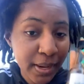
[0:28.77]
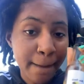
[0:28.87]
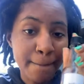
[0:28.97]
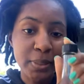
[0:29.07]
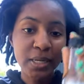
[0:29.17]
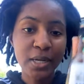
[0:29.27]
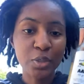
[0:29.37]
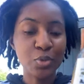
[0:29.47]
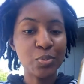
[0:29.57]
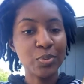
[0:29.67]
but our
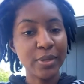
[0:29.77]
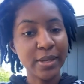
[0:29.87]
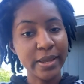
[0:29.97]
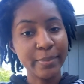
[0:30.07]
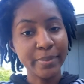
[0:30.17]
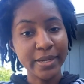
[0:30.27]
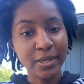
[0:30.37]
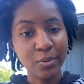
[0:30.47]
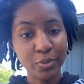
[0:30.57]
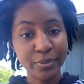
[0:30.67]
Triple A Body
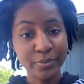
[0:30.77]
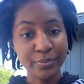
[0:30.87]
Oil.